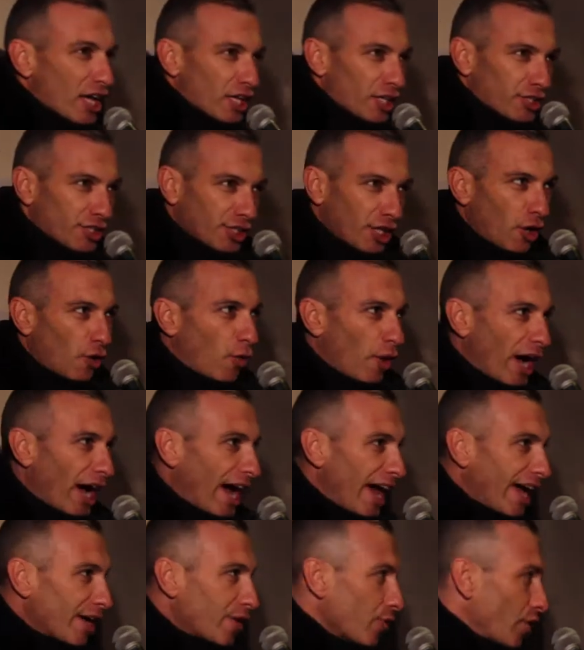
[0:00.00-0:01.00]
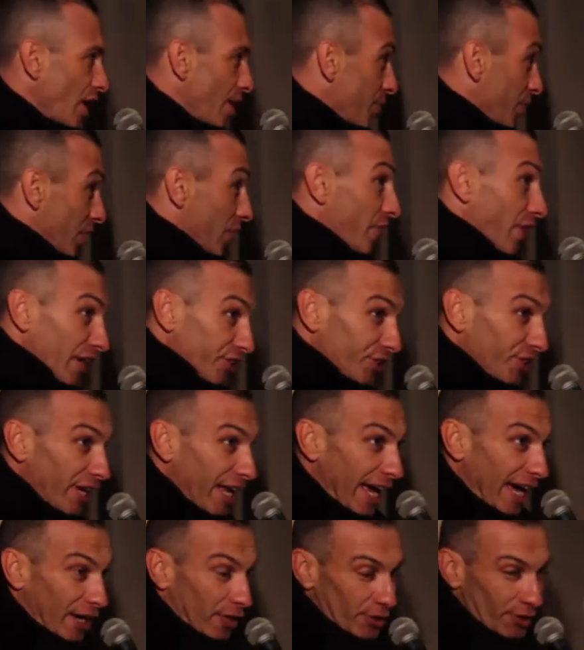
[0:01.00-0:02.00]
So I grew up in a Russian
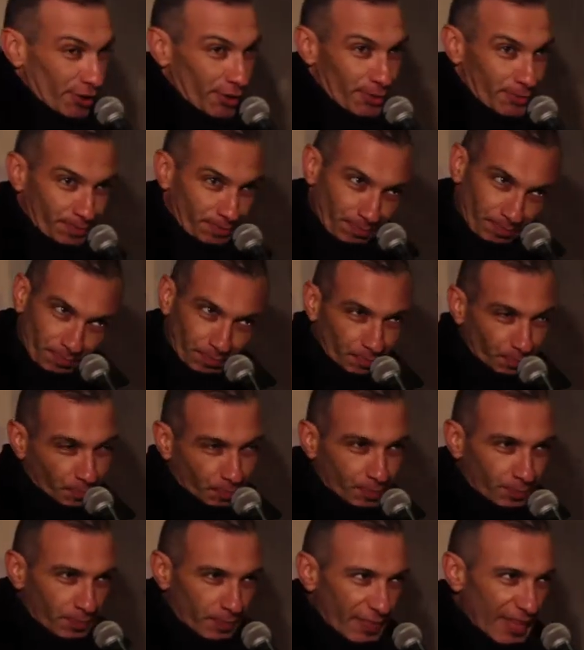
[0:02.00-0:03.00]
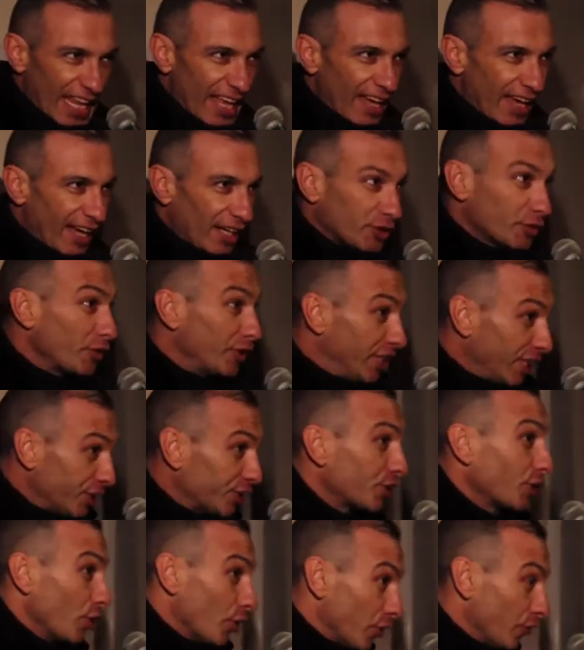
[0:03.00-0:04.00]
house, a
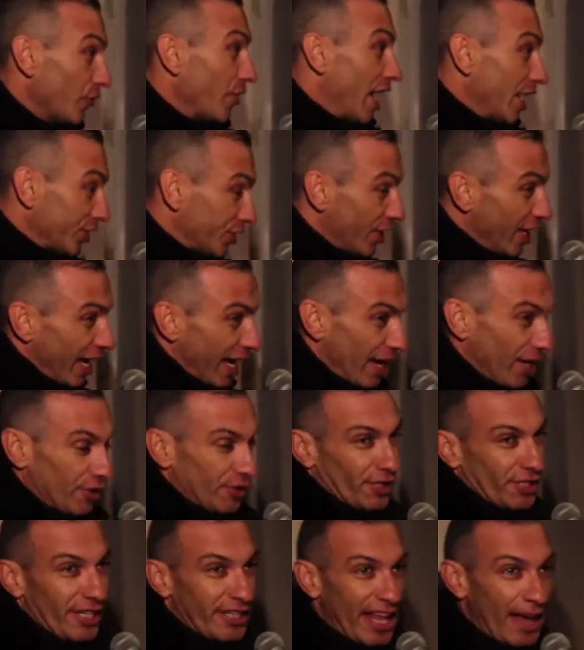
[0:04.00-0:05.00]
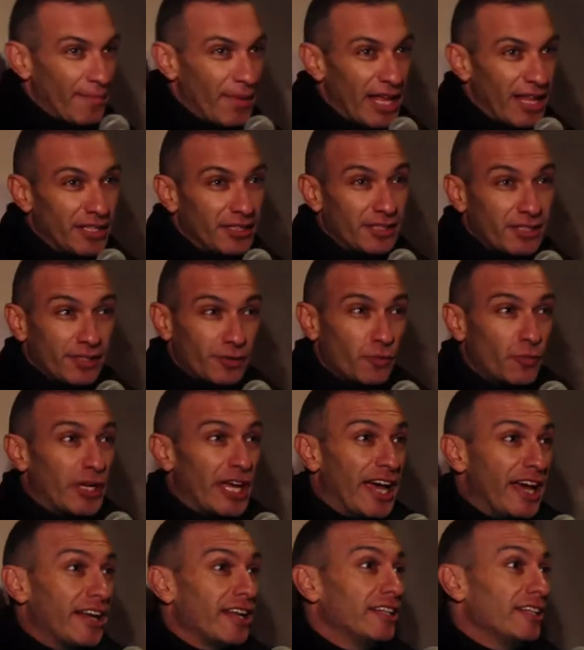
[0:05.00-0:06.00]
traditional Russian house, and that meant we
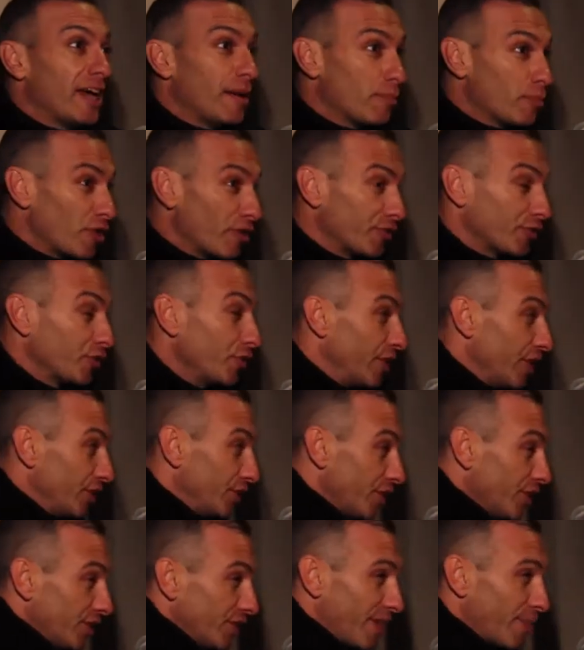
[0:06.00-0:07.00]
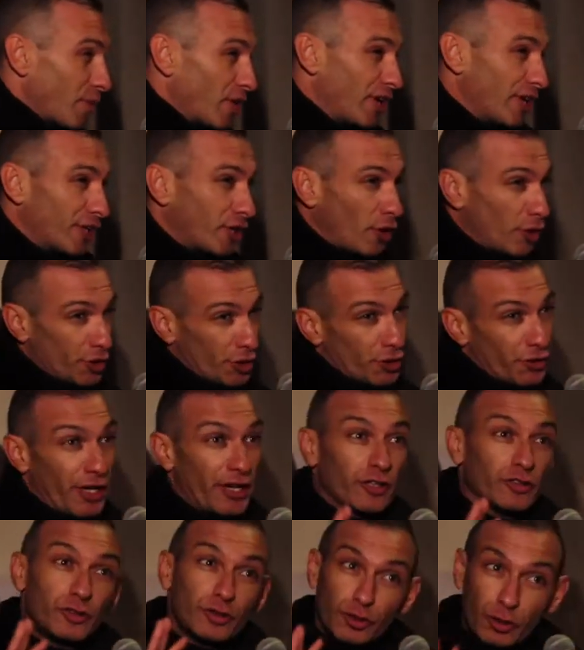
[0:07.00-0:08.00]
had a number of traditions. I'm going to concentrate
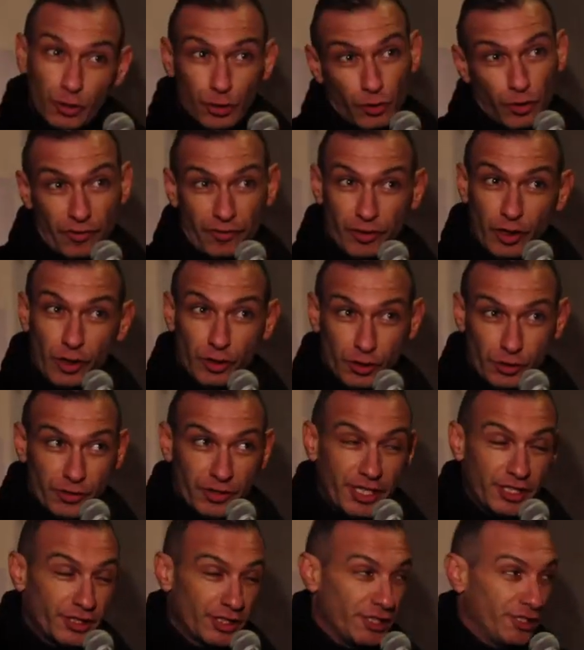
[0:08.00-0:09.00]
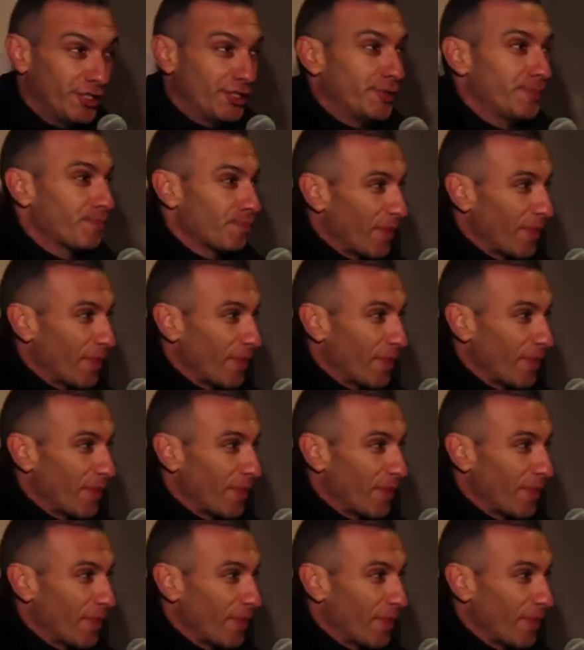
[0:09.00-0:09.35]
on two of those traditions.